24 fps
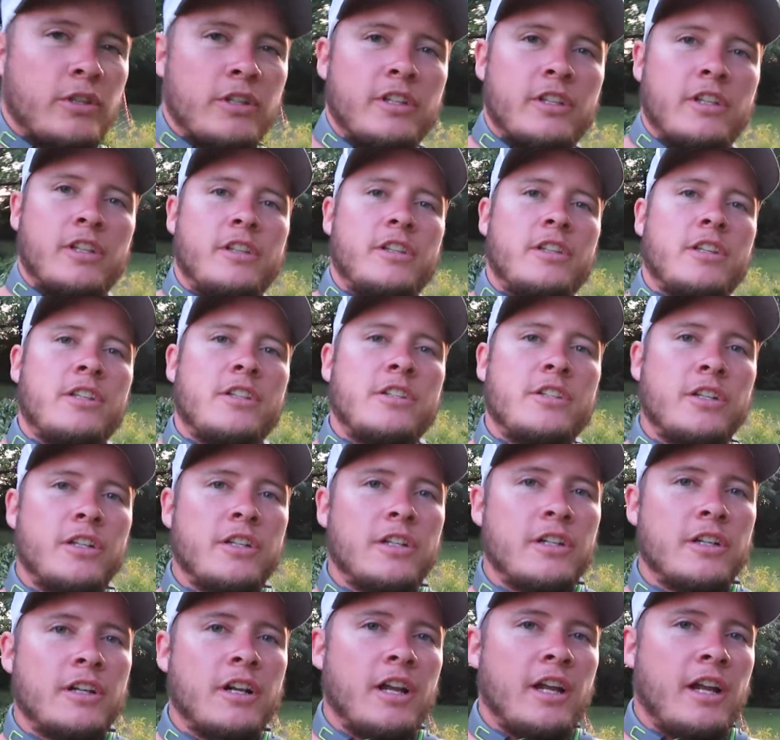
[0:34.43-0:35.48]
really good this
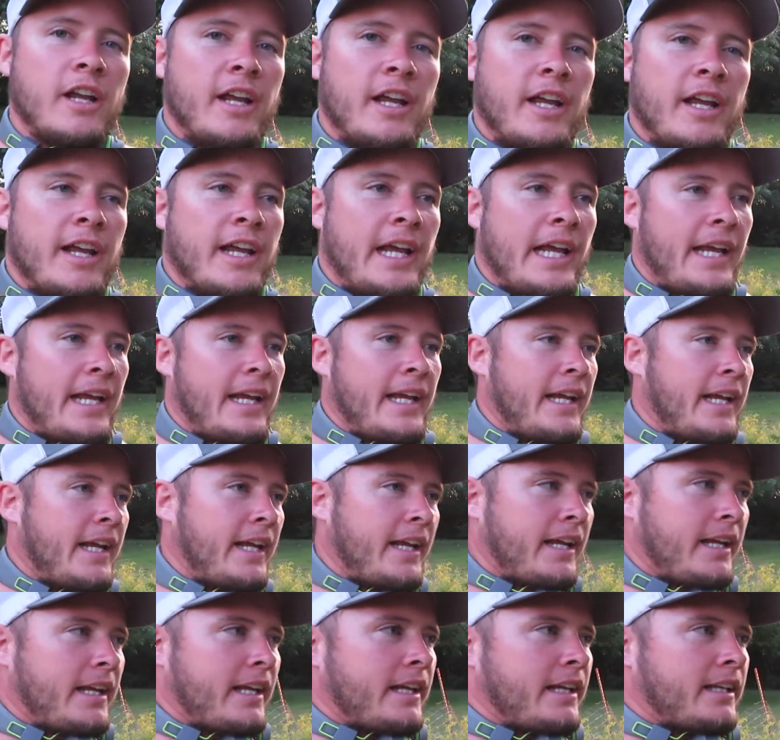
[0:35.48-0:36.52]
year,
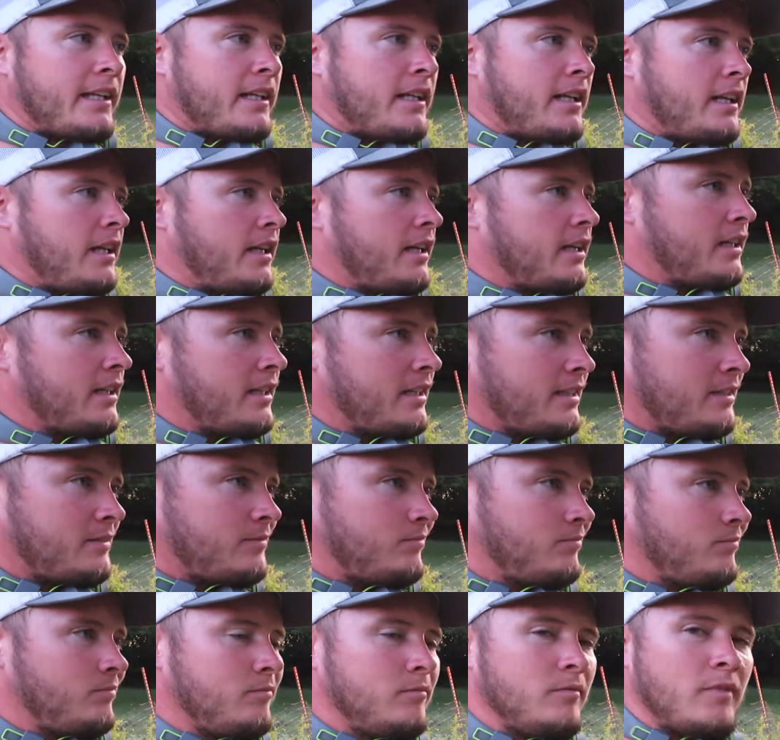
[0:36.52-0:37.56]
and
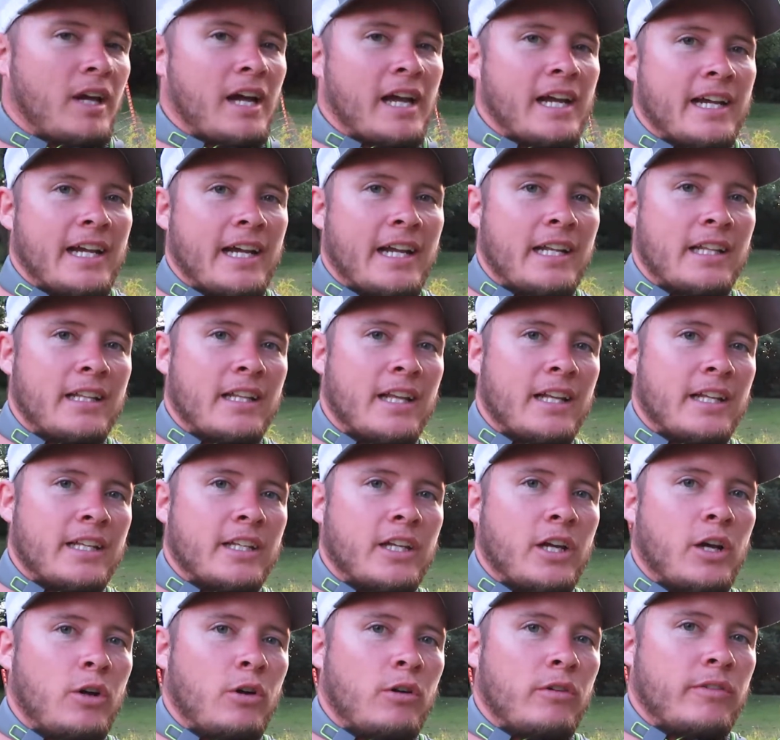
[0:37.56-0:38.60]
I kind of let
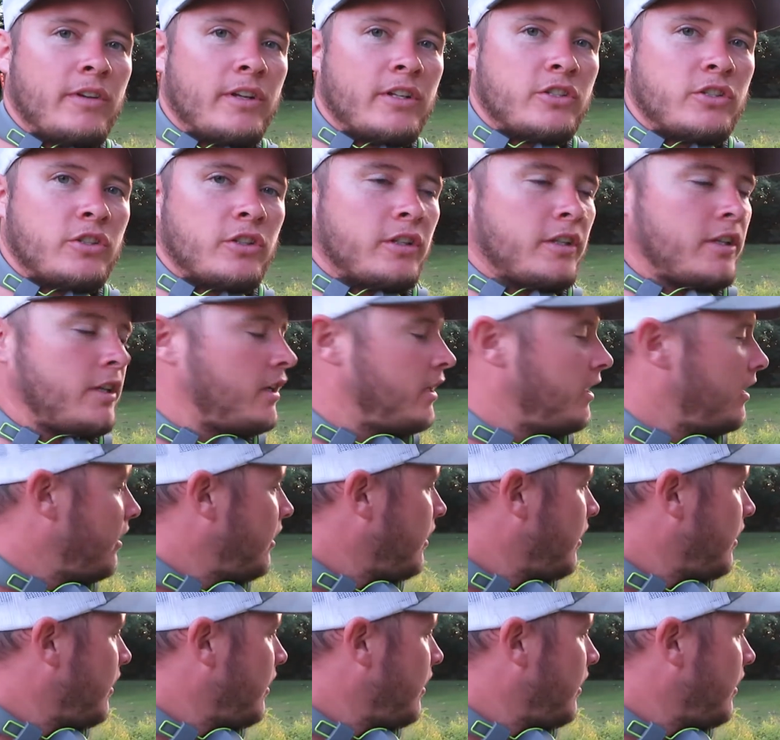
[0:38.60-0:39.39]
it go eventually.